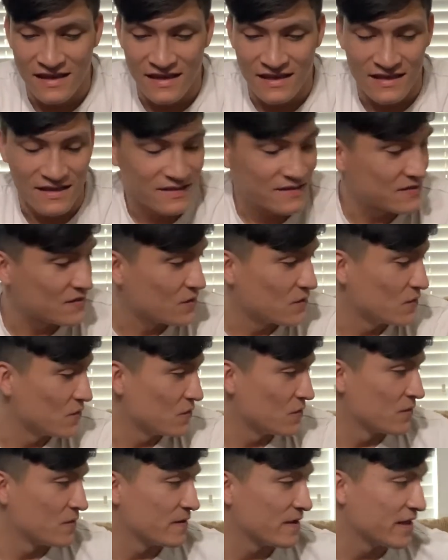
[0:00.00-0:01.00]

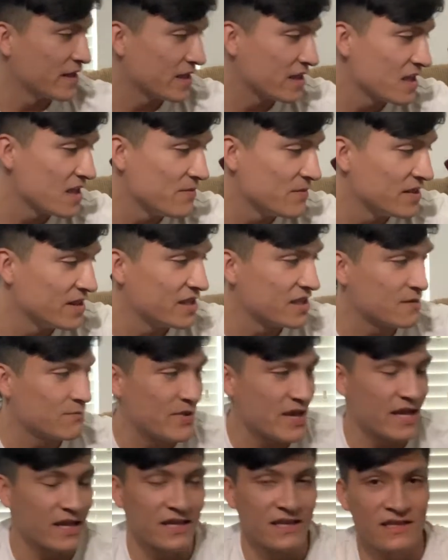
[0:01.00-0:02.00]
So it came in this
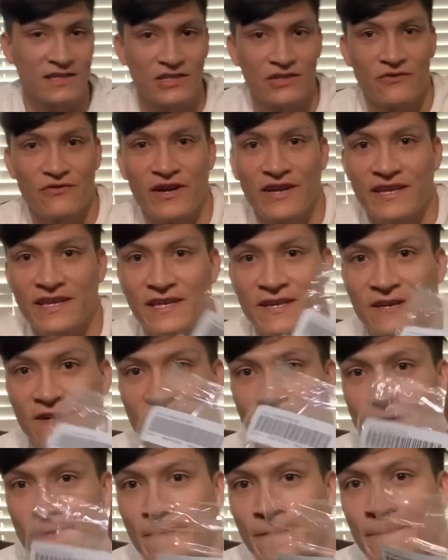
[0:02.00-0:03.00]
package right
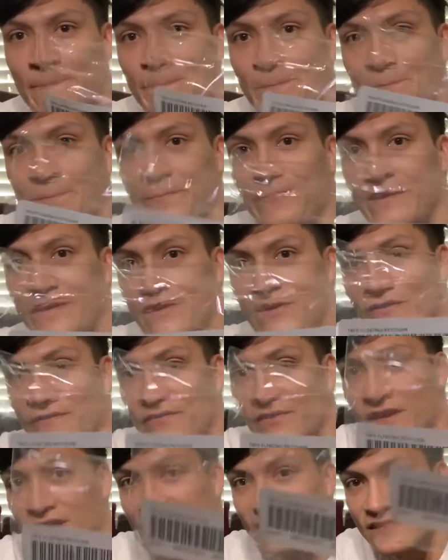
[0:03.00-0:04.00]
here. I don't know if
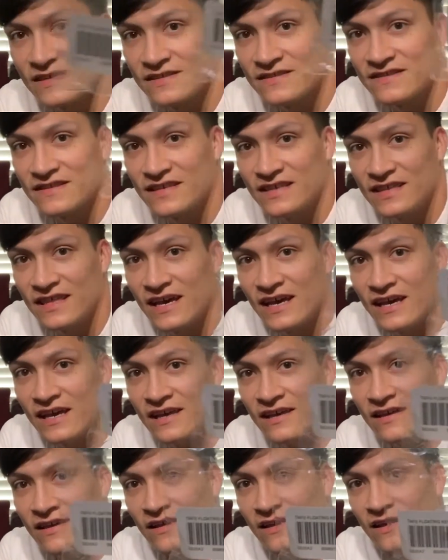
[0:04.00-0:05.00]
you guys could see
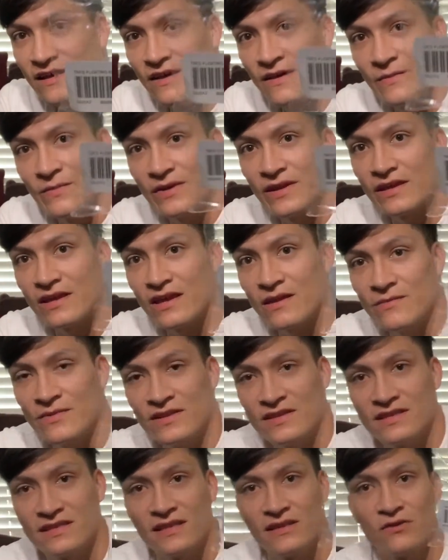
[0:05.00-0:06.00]
that, but it came in
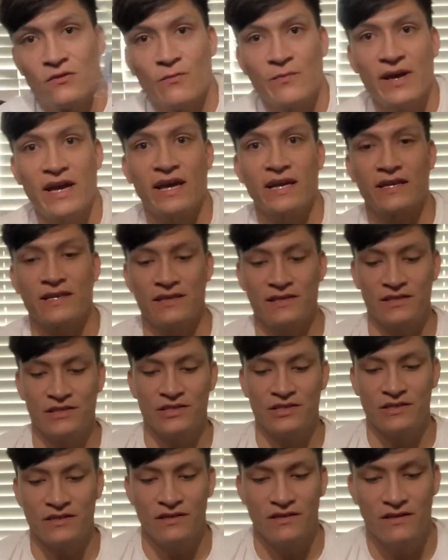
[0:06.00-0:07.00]
this little
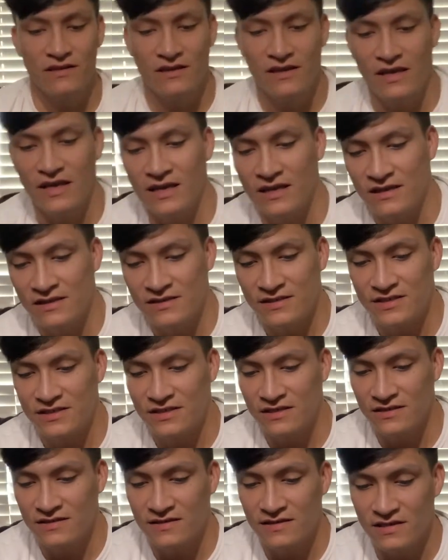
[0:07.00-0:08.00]
package, and it's
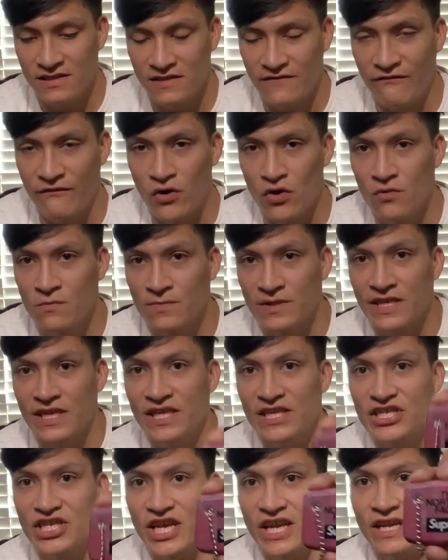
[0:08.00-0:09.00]
just this foam
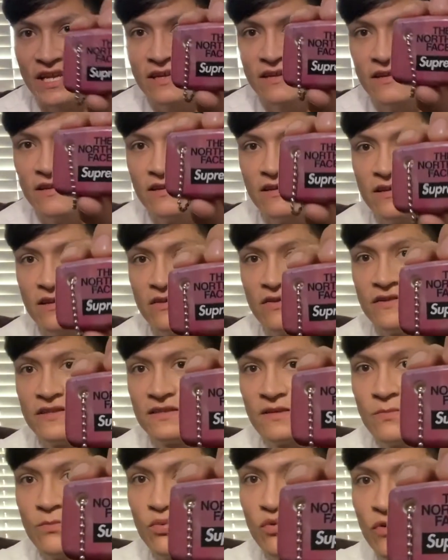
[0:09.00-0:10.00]
keychain,
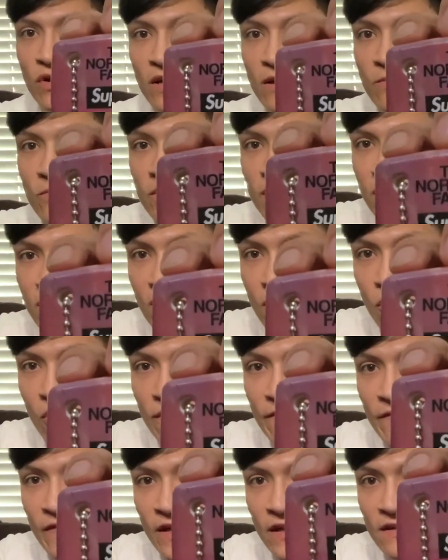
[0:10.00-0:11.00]
Supreme with the
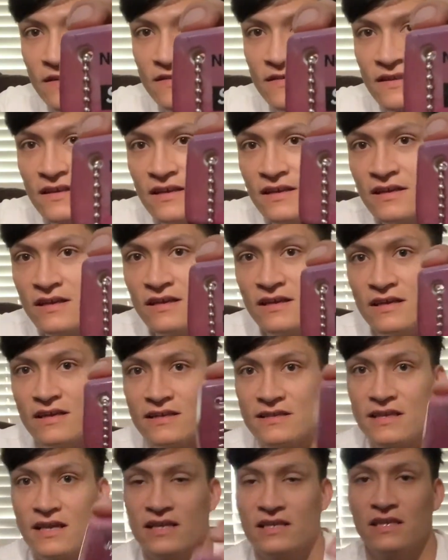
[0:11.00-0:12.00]
North Face.
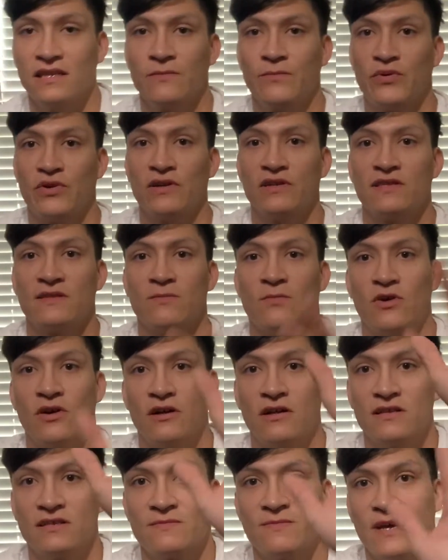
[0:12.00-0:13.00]
It's actually pretty
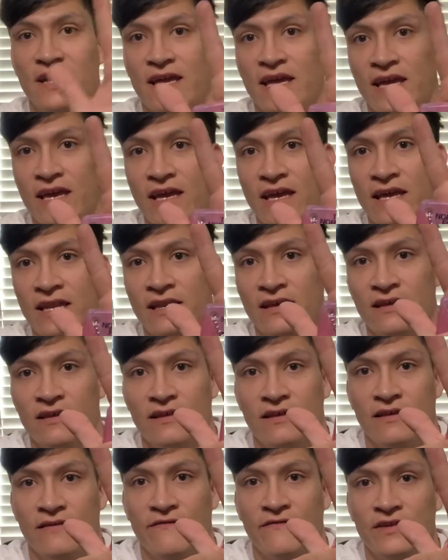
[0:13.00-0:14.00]
small as my hand,
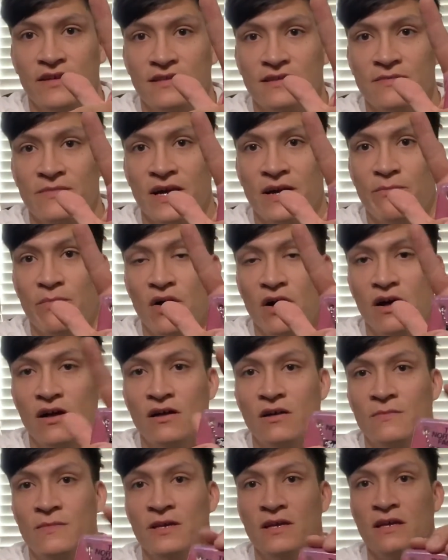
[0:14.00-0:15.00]
fits in my palm.